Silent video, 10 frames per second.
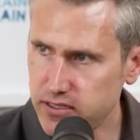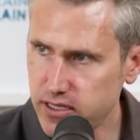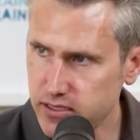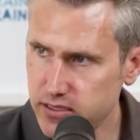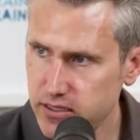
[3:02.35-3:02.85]

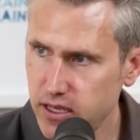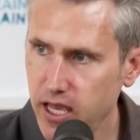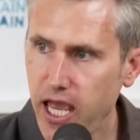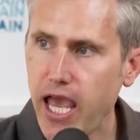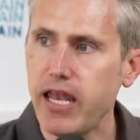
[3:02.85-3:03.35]
exist.
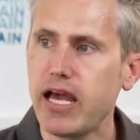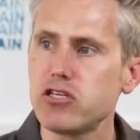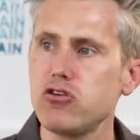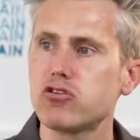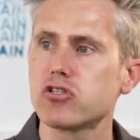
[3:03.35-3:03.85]
And
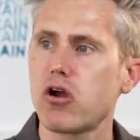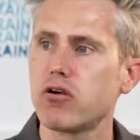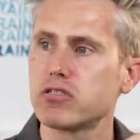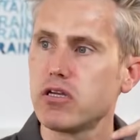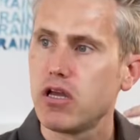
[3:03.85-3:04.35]
as you
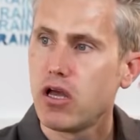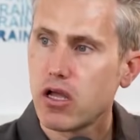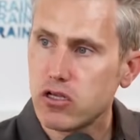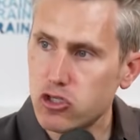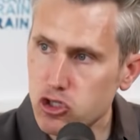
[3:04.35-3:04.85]
start
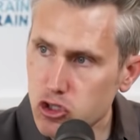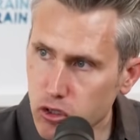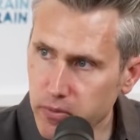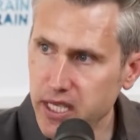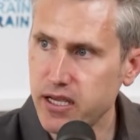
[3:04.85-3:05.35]

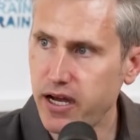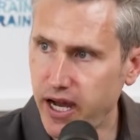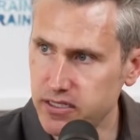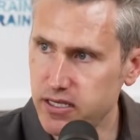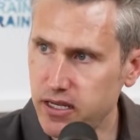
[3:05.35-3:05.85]
consuming
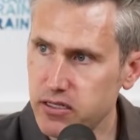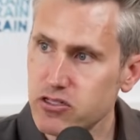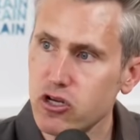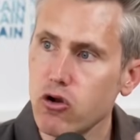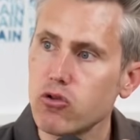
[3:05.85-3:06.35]
content,
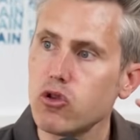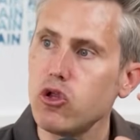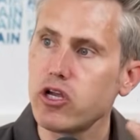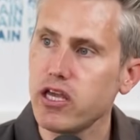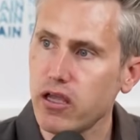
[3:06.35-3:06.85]
start
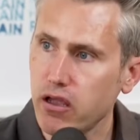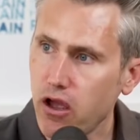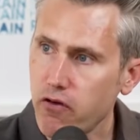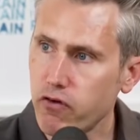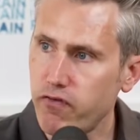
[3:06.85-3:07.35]
looking
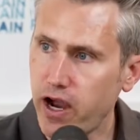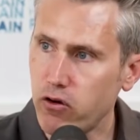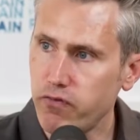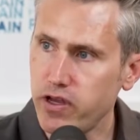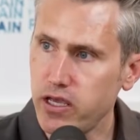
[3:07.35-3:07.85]
for
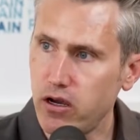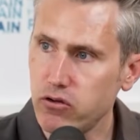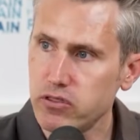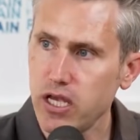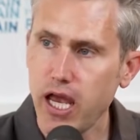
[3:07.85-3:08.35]
viral
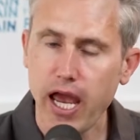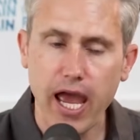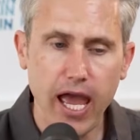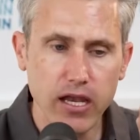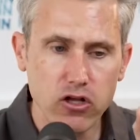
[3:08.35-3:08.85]
videos
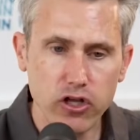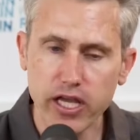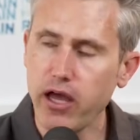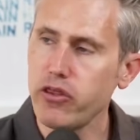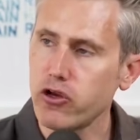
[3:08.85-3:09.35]
and
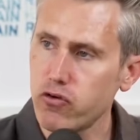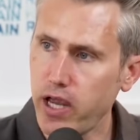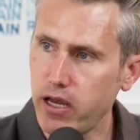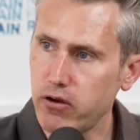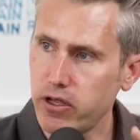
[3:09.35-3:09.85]
click on the
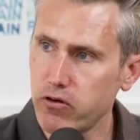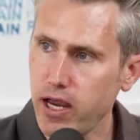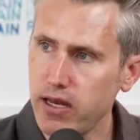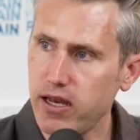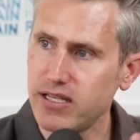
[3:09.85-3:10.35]
creator that
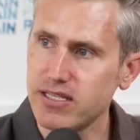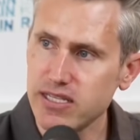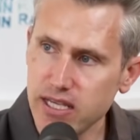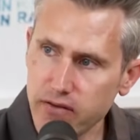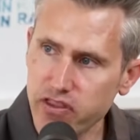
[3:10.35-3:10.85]
created it and
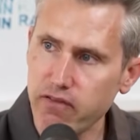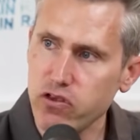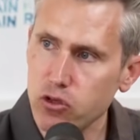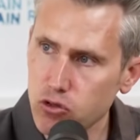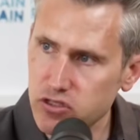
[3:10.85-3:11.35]
see if they've
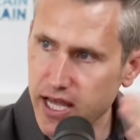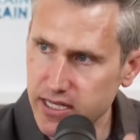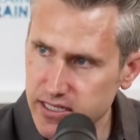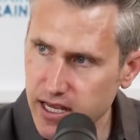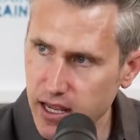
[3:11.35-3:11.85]
used
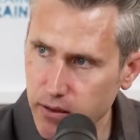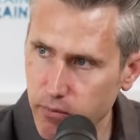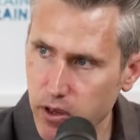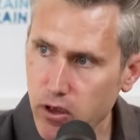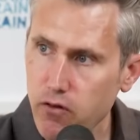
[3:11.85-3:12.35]
that
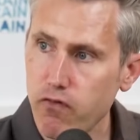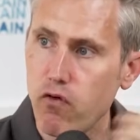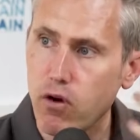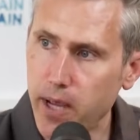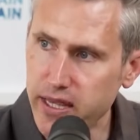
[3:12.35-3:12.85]
same
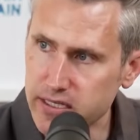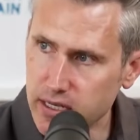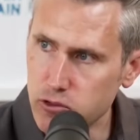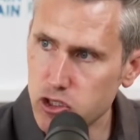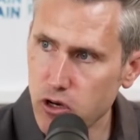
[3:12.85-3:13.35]
format, the
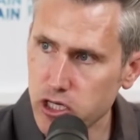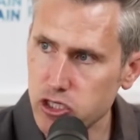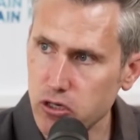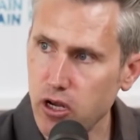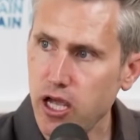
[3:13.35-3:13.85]
same
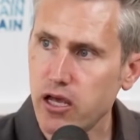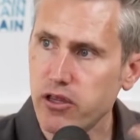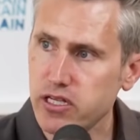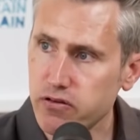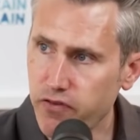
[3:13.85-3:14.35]
structure, at
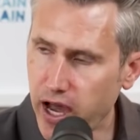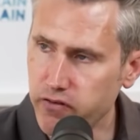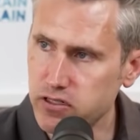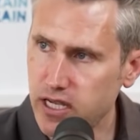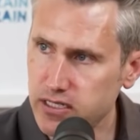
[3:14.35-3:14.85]
least
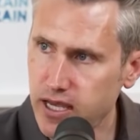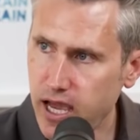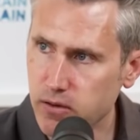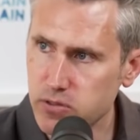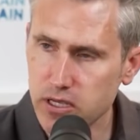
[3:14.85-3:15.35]
5 or 10
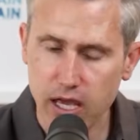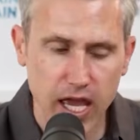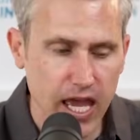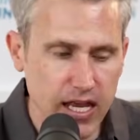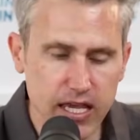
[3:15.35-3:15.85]
times.
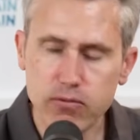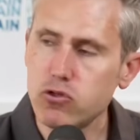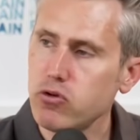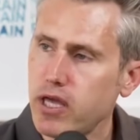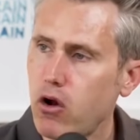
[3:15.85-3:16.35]
And keep
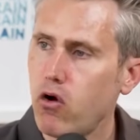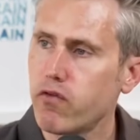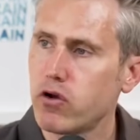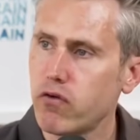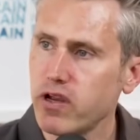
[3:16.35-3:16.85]
doing that
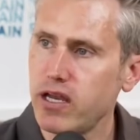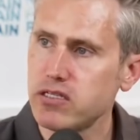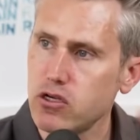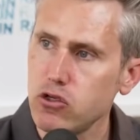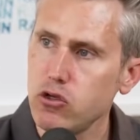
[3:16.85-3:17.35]
over and over again
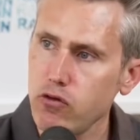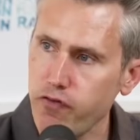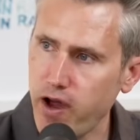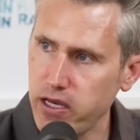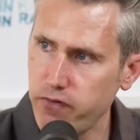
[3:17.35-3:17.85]
until you
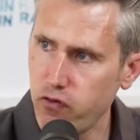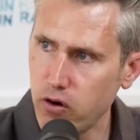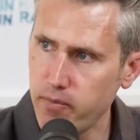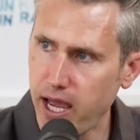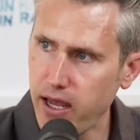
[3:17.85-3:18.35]
find a
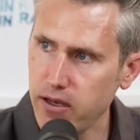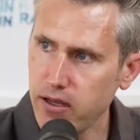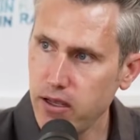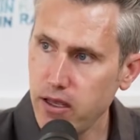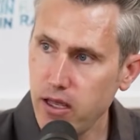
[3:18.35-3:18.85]
format
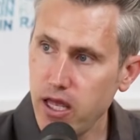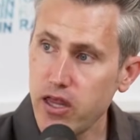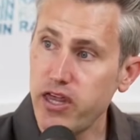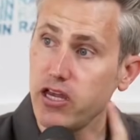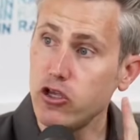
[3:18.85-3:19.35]

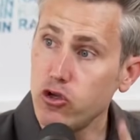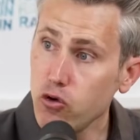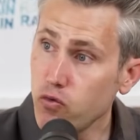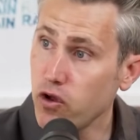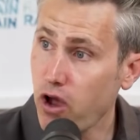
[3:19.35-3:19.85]
that
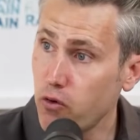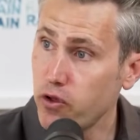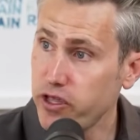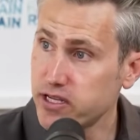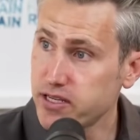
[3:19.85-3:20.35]
you are
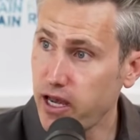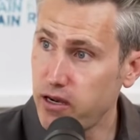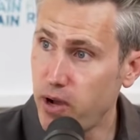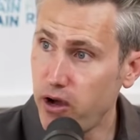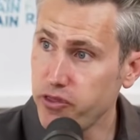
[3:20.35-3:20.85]
really excited
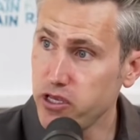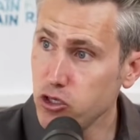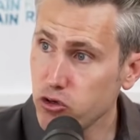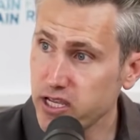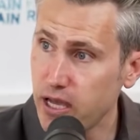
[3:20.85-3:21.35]
about, that
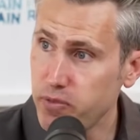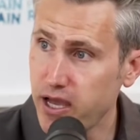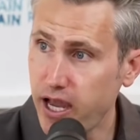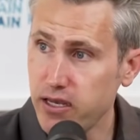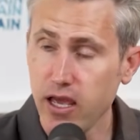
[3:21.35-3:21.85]
you can get
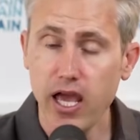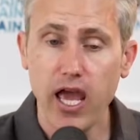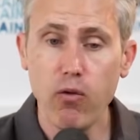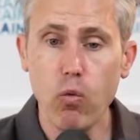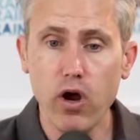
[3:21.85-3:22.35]
behind.
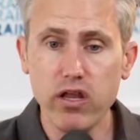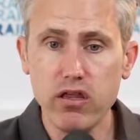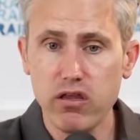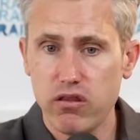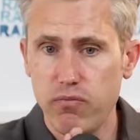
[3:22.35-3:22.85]
And one of
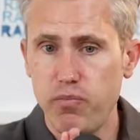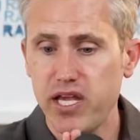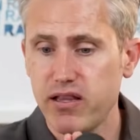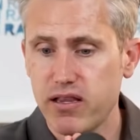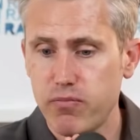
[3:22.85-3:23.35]
the
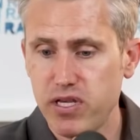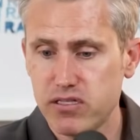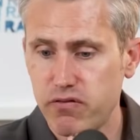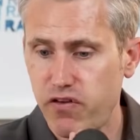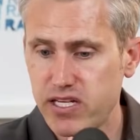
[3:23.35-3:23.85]
big
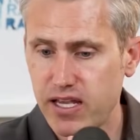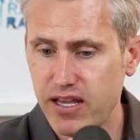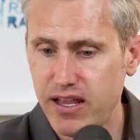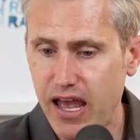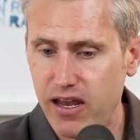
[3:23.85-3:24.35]
pieces of advice I
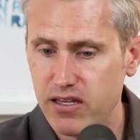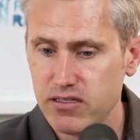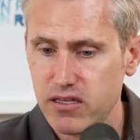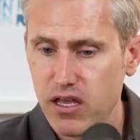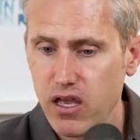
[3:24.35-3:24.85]
can get
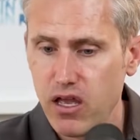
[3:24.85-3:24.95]
is